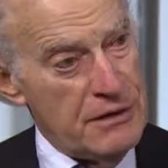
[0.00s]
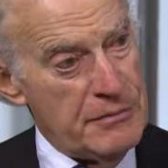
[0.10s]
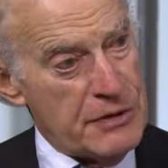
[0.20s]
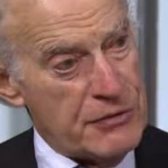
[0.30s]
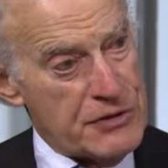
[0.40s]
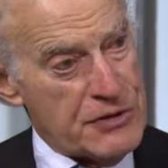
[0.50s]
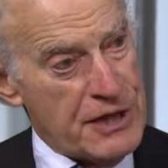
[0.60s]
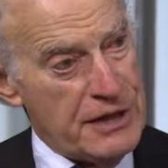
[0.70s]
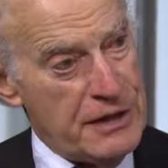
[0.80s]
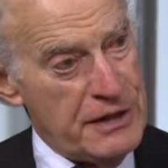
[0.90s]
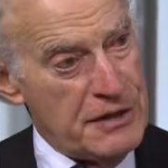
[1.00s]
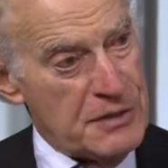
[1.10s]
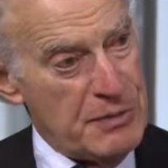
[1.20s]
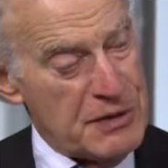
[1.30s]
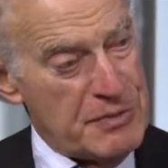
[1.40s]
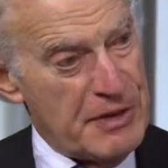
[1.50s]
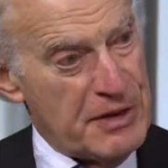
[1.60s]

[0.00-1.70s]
I mean, Christianity is supposed to be a